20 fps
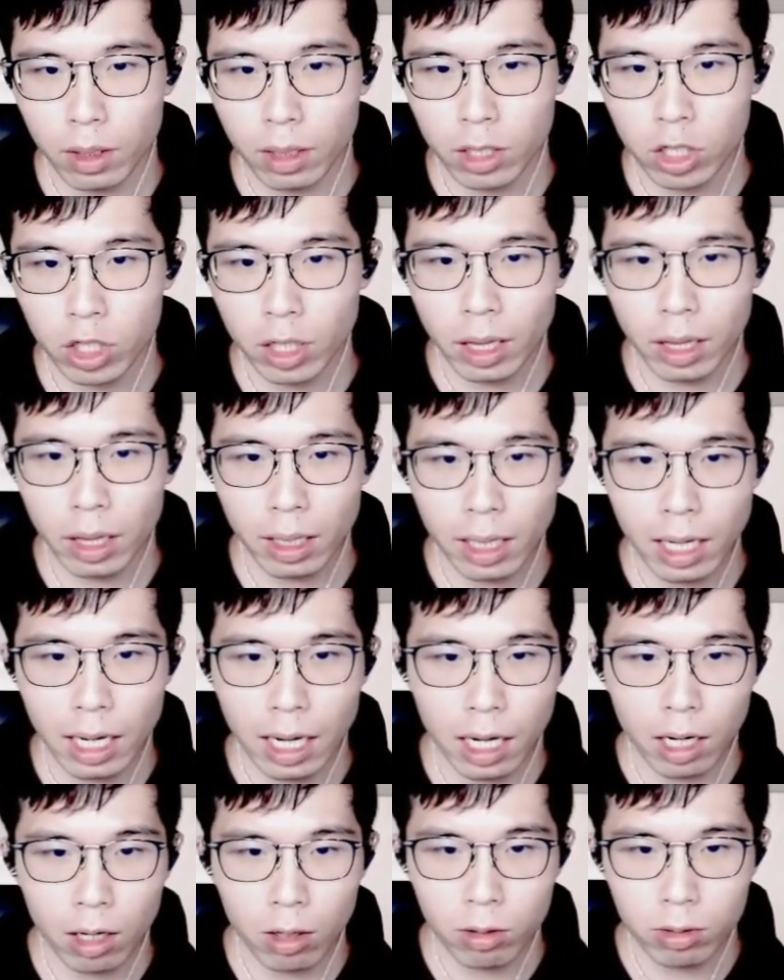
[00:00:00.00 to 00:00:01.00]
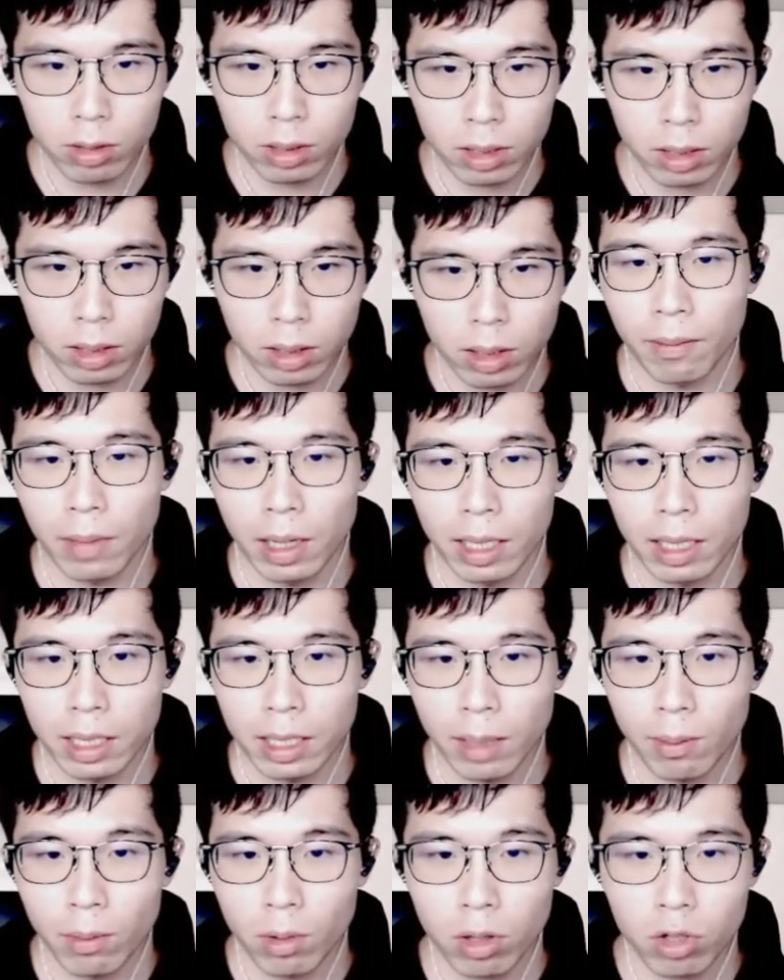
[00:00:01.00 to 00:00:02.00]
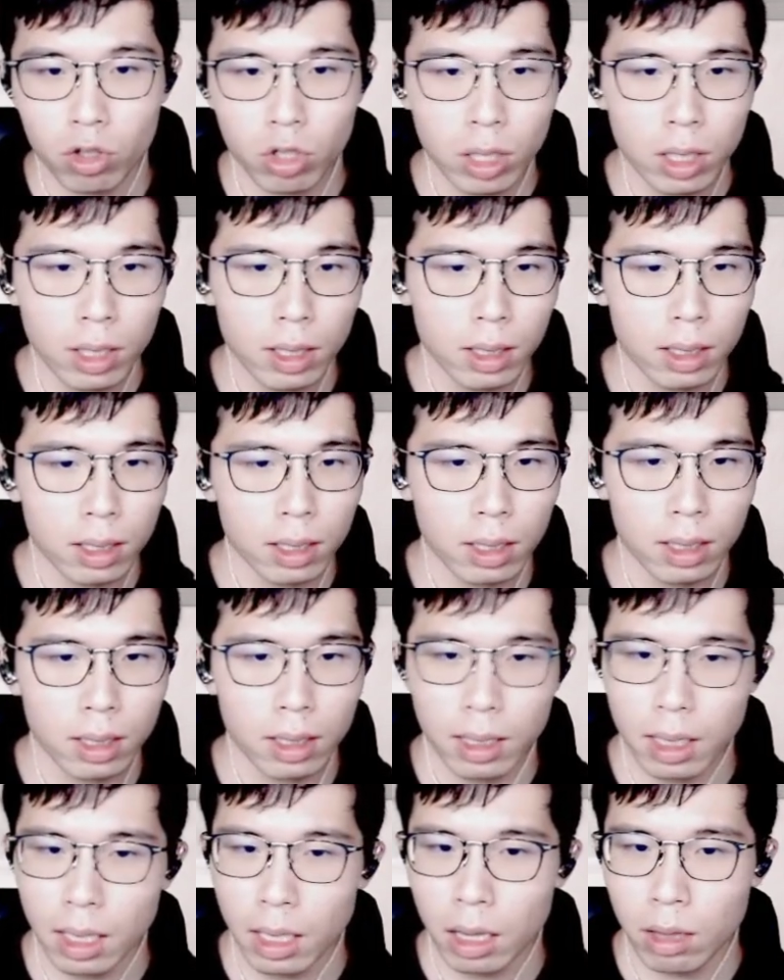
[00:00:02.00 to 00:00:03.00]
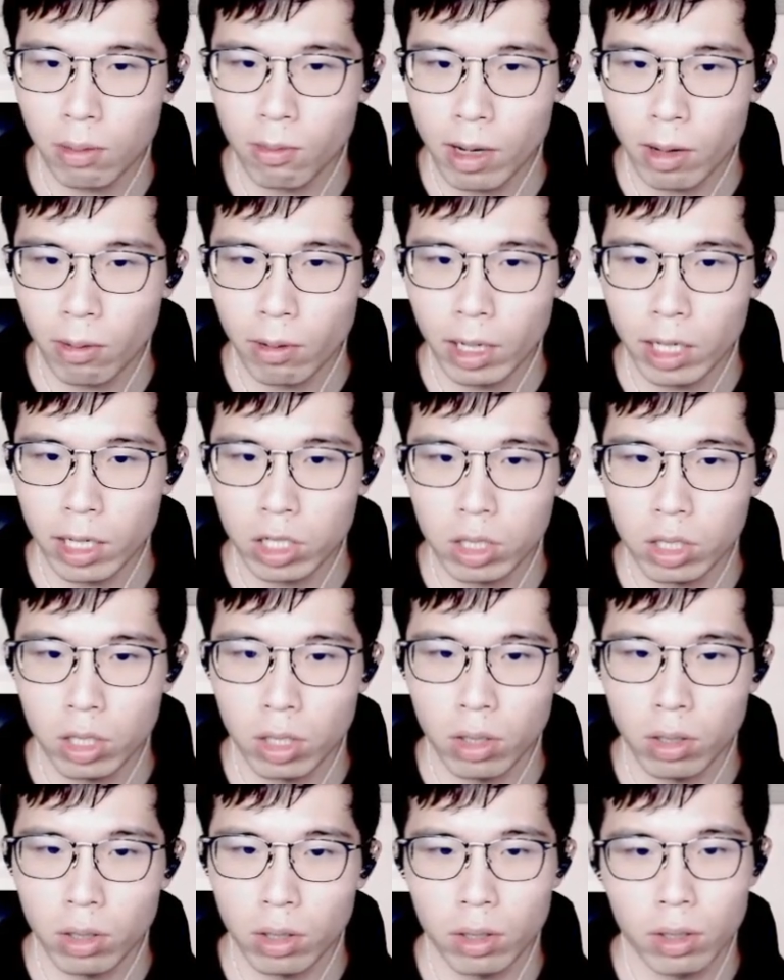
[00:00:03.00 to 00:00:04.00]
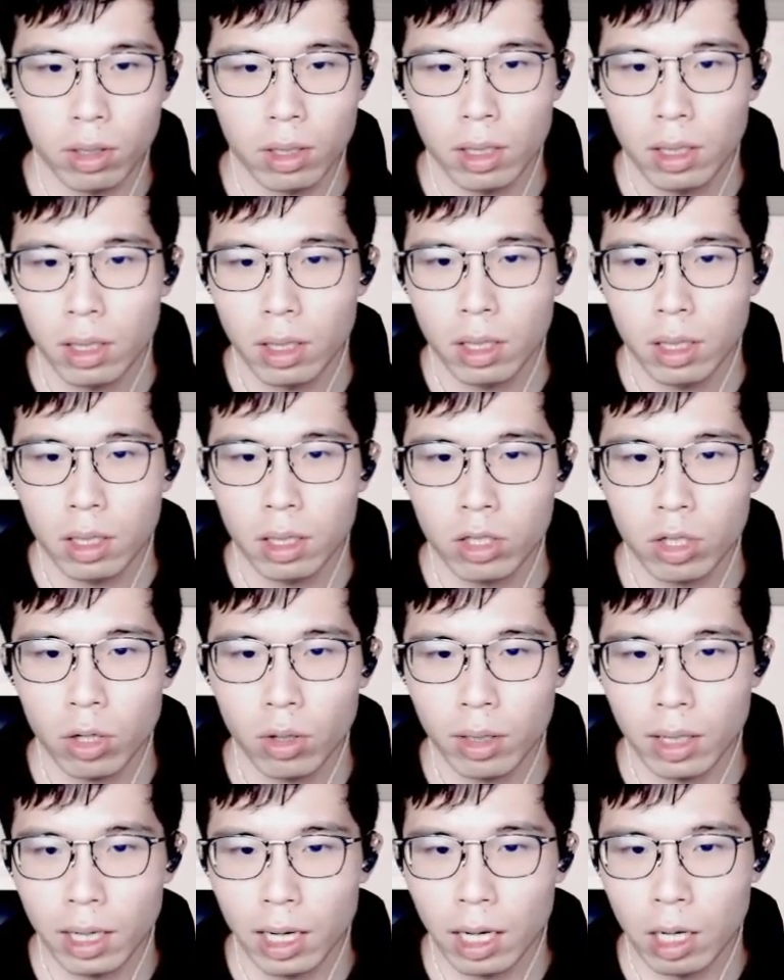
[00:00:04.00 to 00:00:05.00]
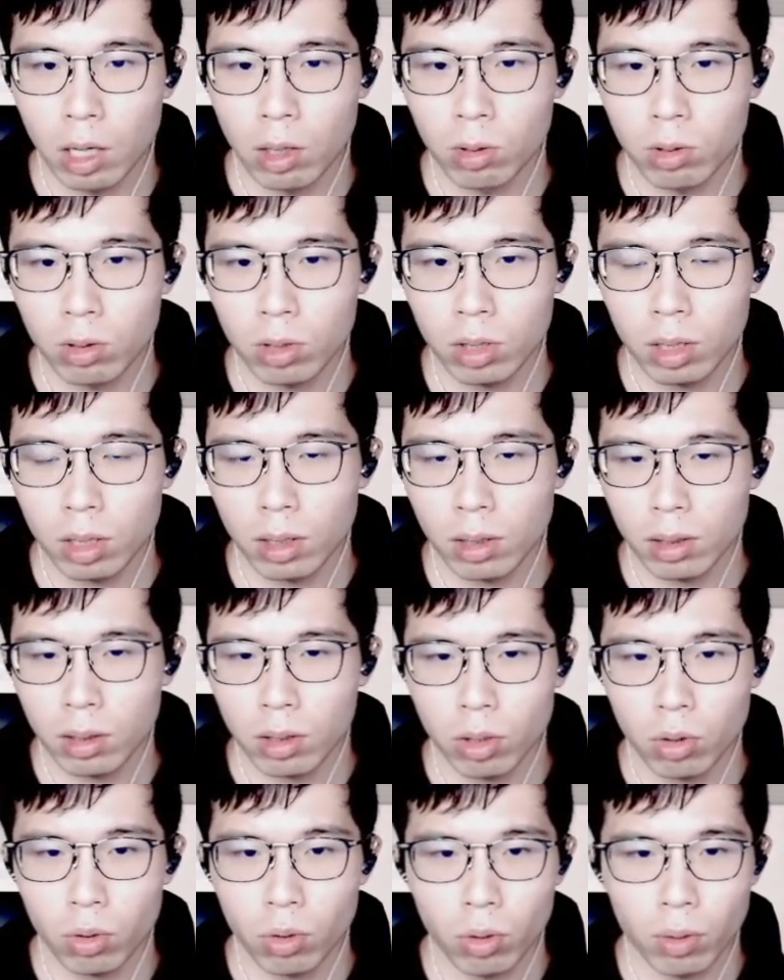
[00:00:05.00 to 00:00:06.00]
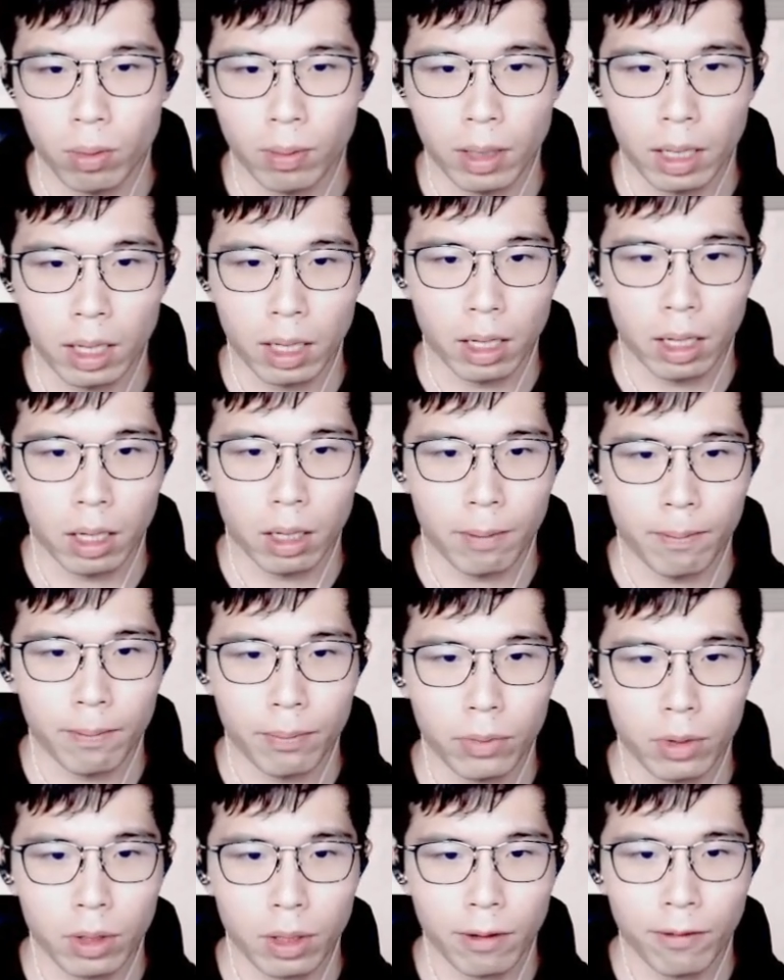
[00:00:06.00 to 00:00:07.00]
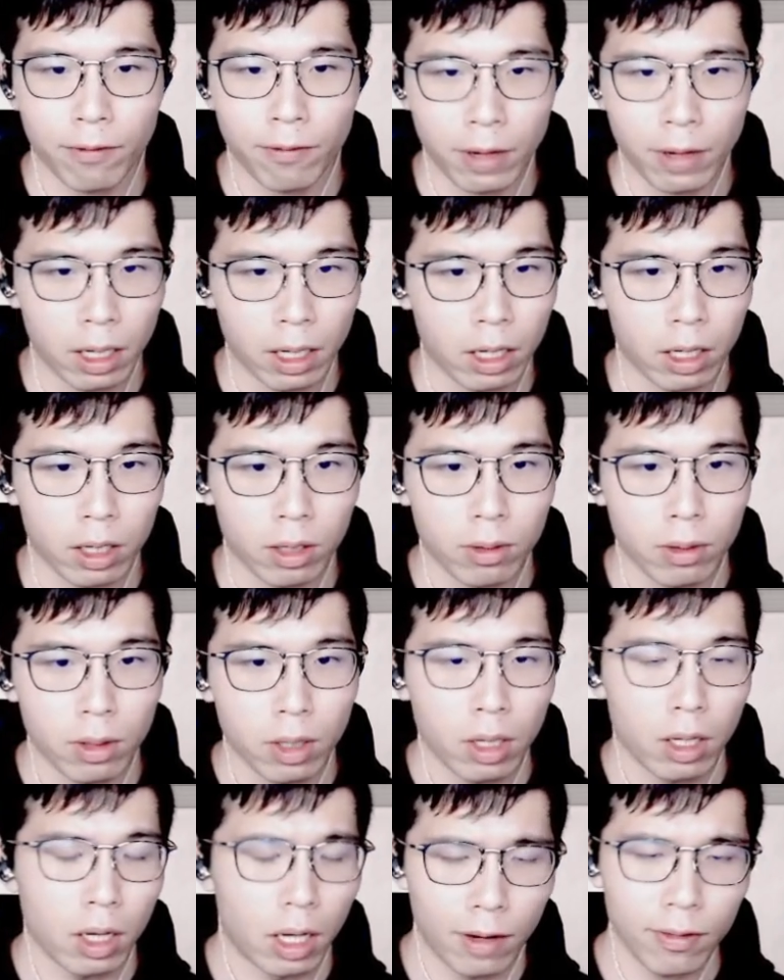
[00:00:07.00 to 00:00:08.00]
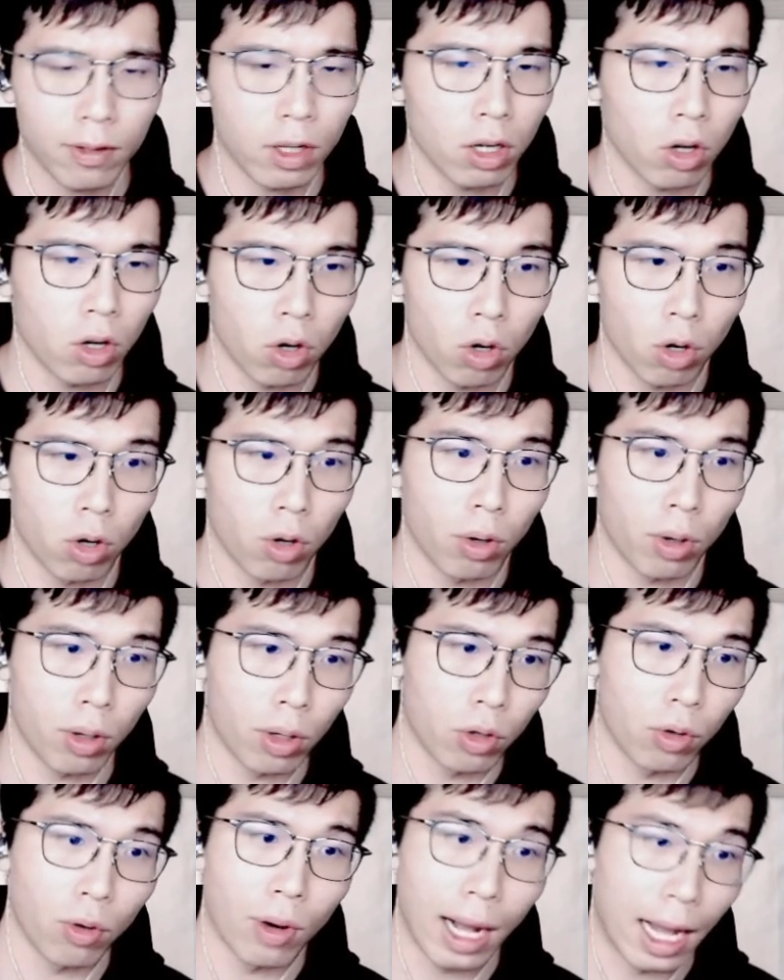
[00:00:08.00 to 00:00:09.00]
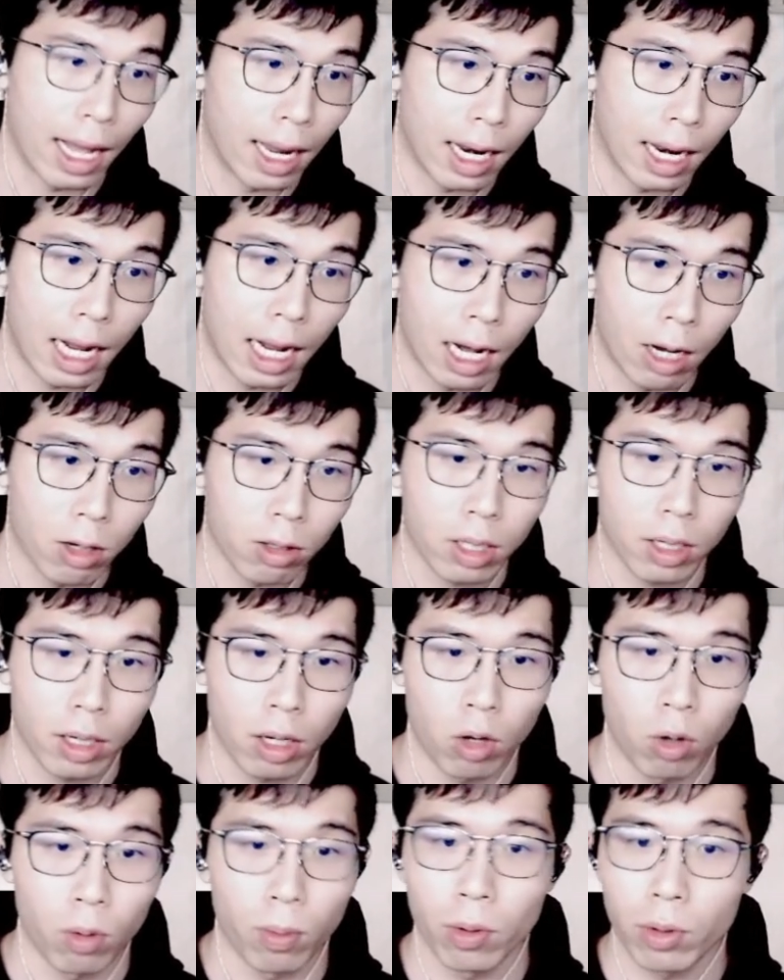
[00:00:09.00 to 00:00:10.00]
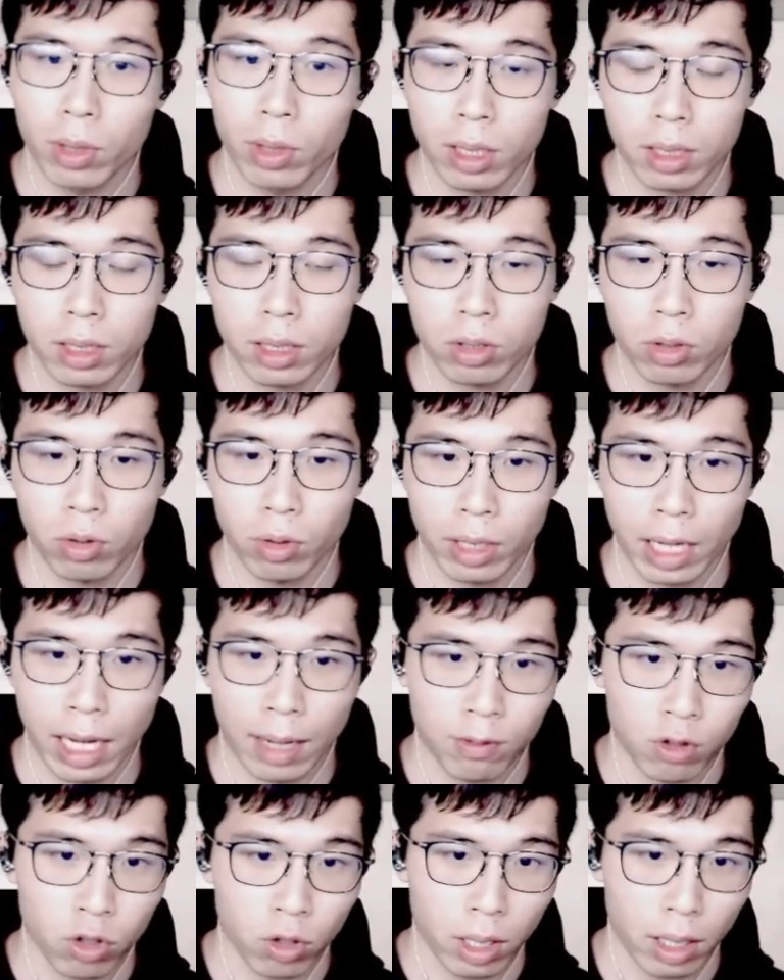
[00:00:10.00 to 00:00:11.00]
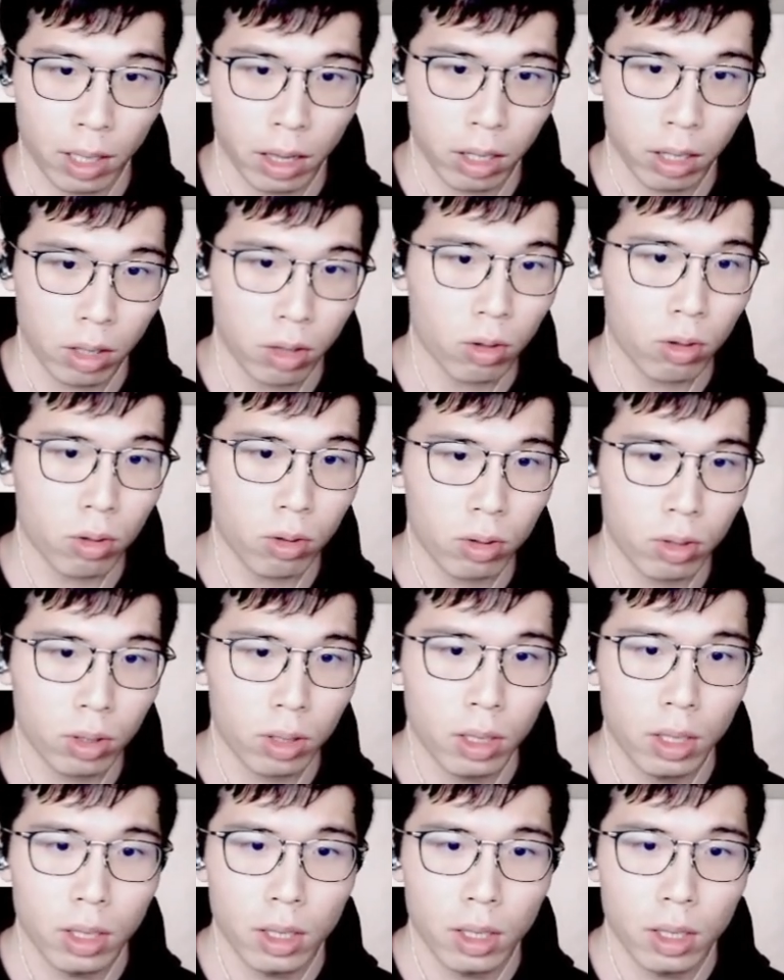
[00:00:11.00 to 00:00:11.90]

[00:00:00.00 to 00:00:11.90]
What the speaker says: just now I demonstrated this variation turned out to be a failure. After all, you allowed opponents to capture a stone